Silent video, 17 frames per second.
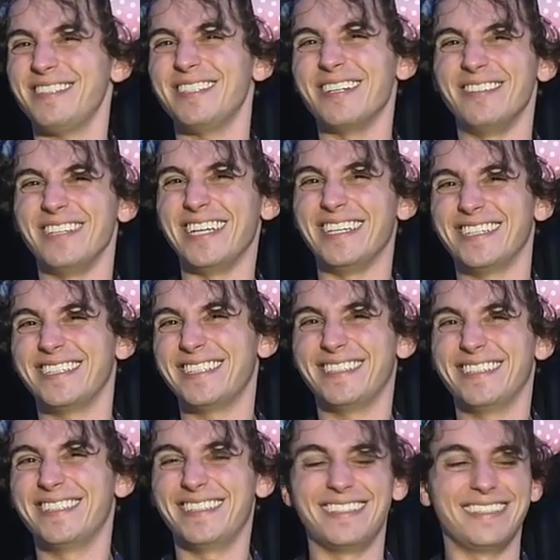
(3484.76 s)
Don't leak.
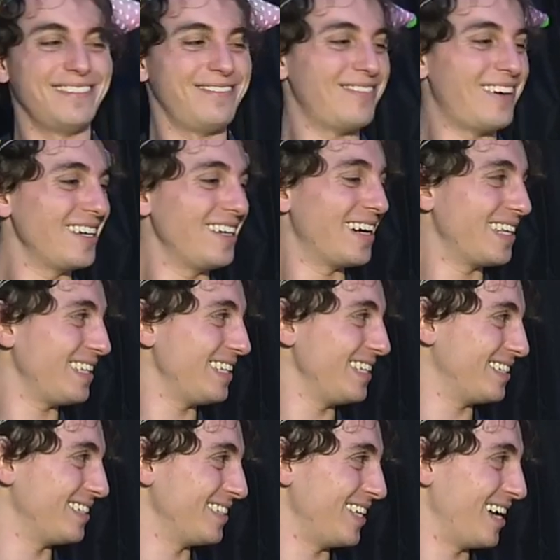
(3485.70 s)
Why you gotta
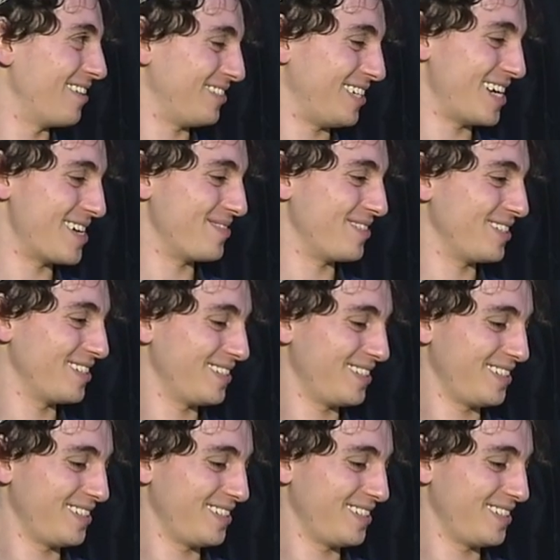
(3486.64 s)
leak on live camera?